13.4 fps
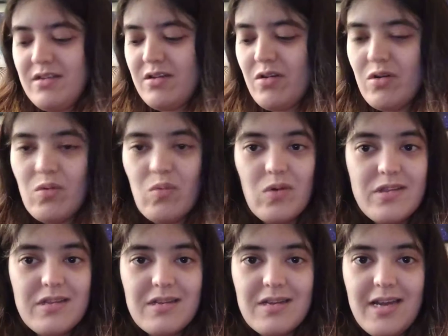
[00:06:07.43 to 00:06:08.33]
or
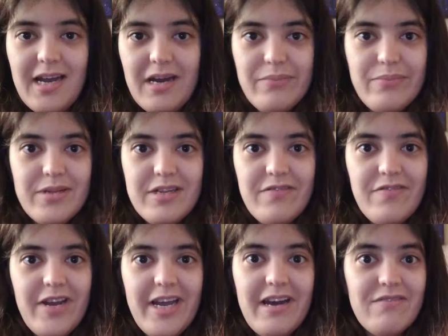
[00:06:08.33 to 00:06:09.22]
what's going to happen if
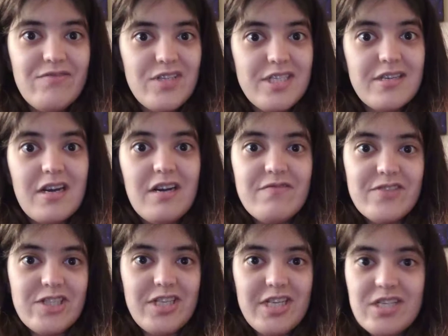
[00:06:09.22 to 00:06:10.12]
I have this
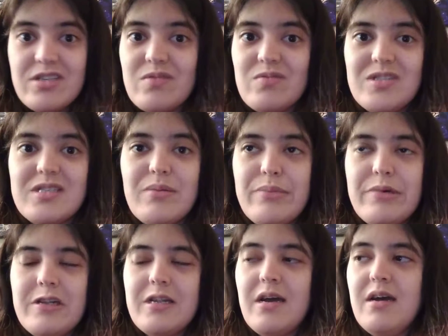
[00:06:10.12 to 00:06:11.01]
conversation with
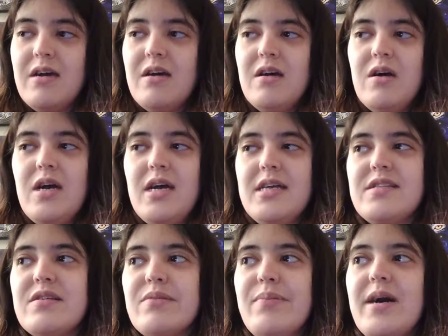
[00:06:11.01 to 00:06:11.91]
someone.
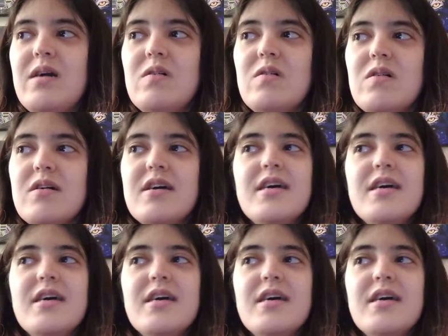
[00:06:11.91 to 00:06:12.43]
It's about